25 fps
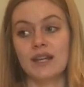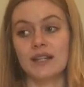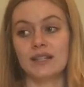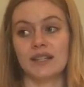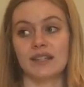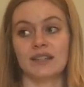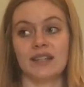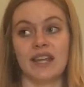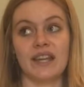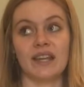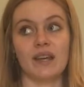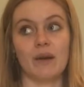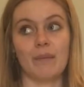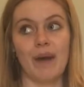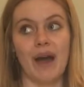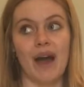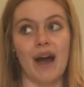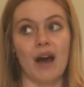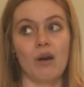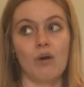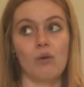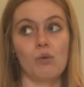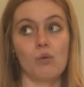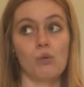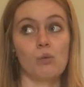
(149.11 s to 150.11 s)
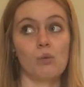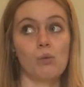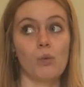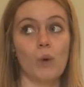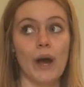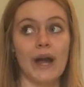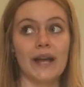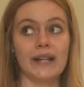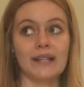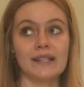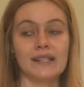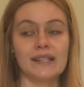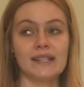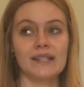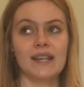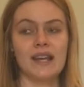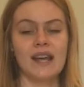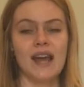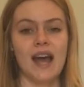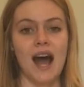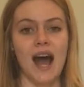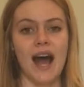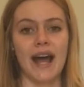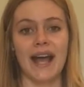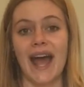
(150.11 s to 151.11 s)
to think about what
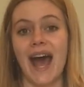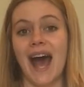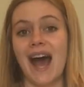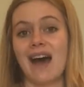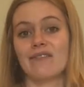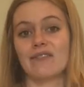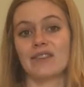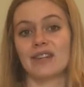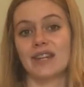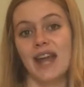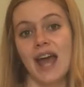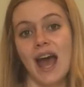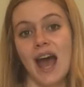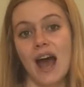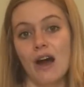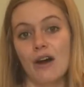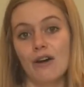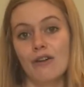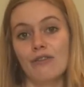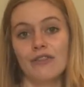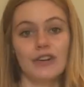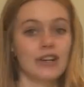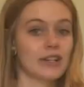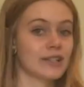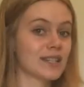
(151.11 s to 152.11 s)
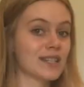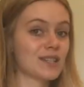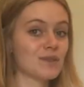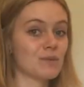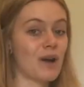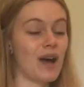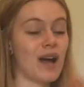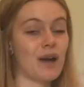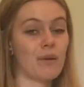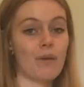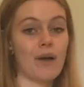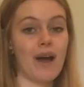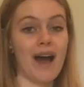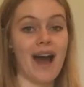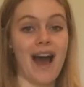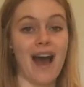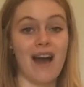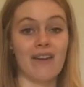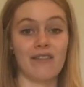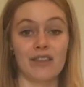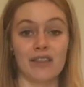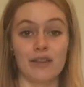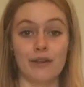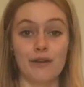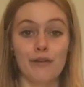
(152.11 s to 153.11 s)
I have now versus what I will
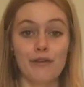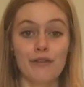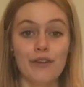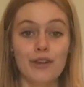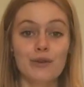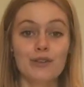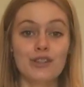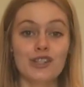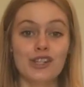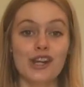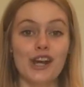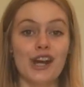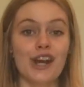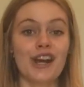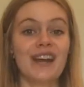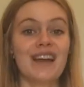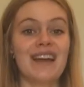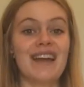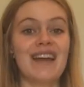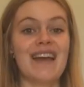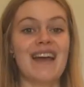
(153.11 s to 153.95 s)
have in the future,